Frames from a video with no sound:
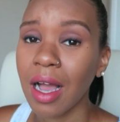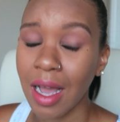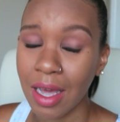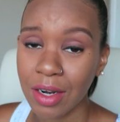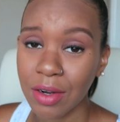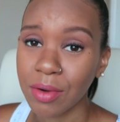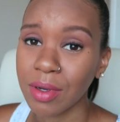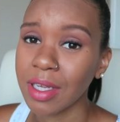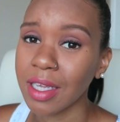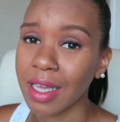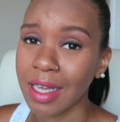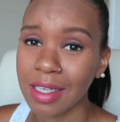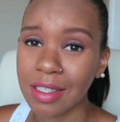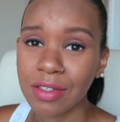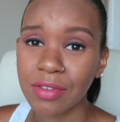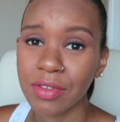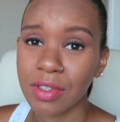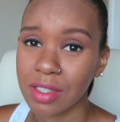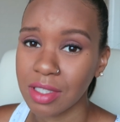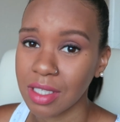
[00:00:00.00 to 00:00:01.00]
I know what
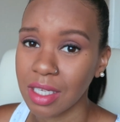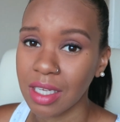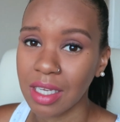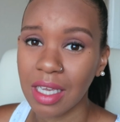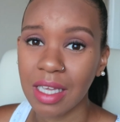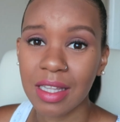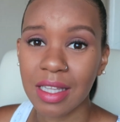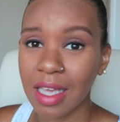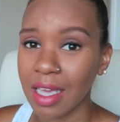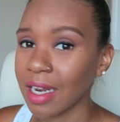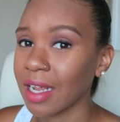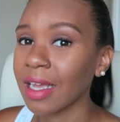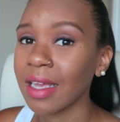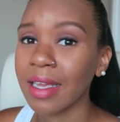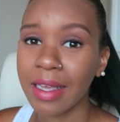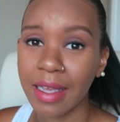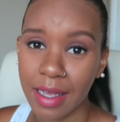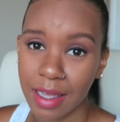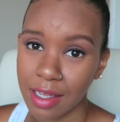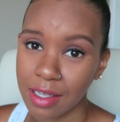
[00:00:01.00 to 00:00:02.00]
gas feels like, and that
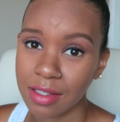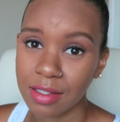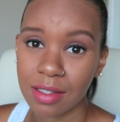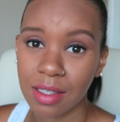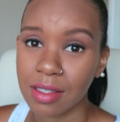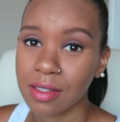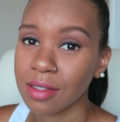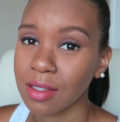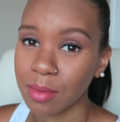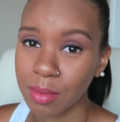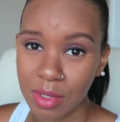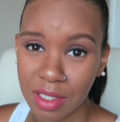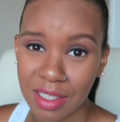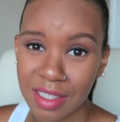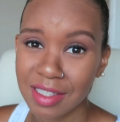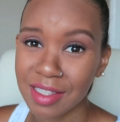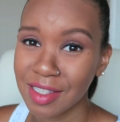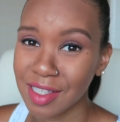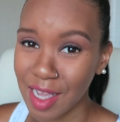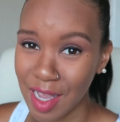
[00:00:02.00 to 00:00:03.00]
ain't gas. That's
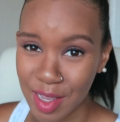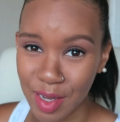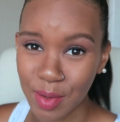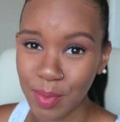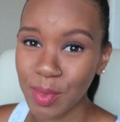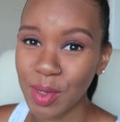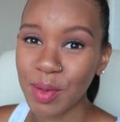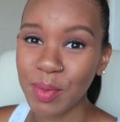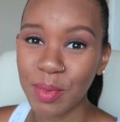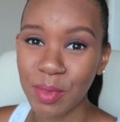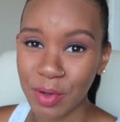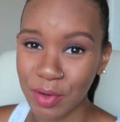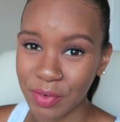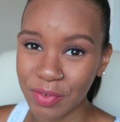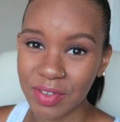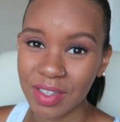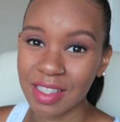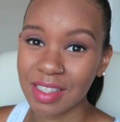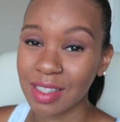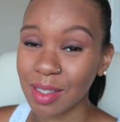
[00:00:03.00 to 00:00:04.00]
something inside of me
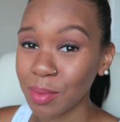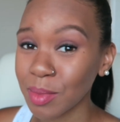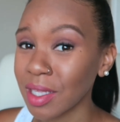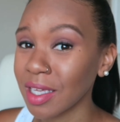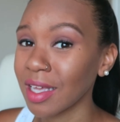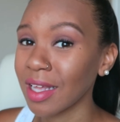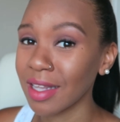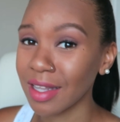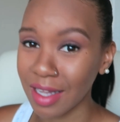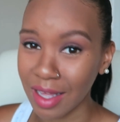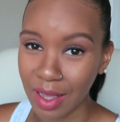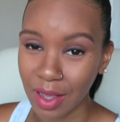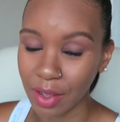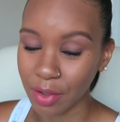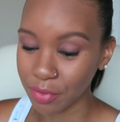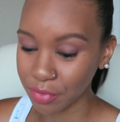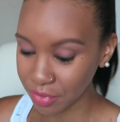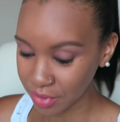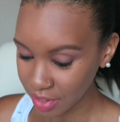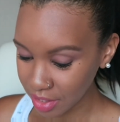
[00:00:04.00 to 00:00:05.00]
moving, something
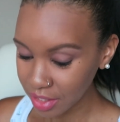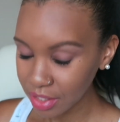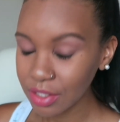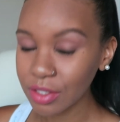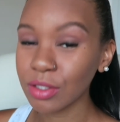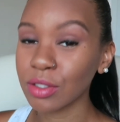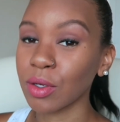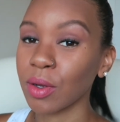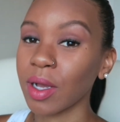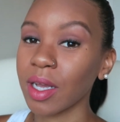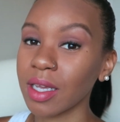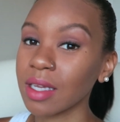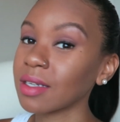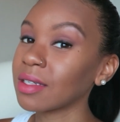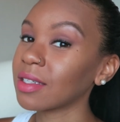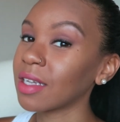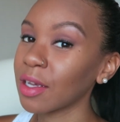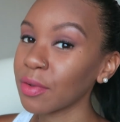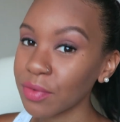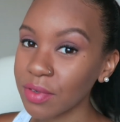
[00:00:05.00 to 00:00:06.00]
alive. So I
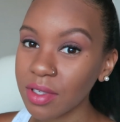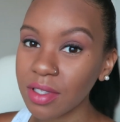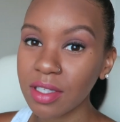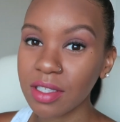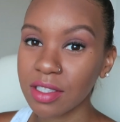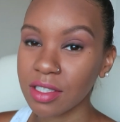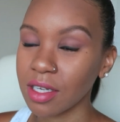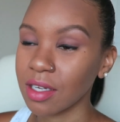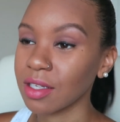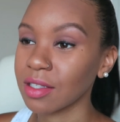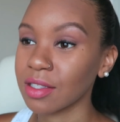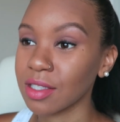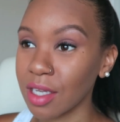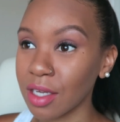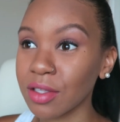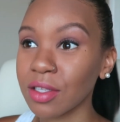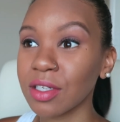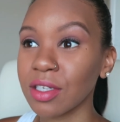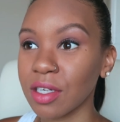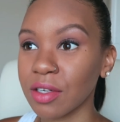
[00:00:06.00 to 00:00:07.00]
can definitely
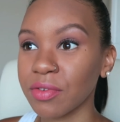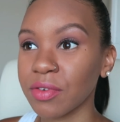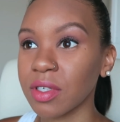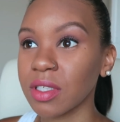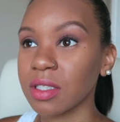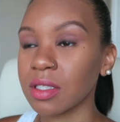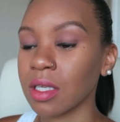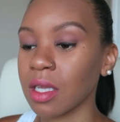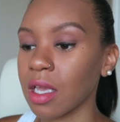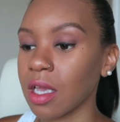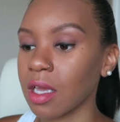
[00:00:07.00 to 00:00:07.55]
tell the difference.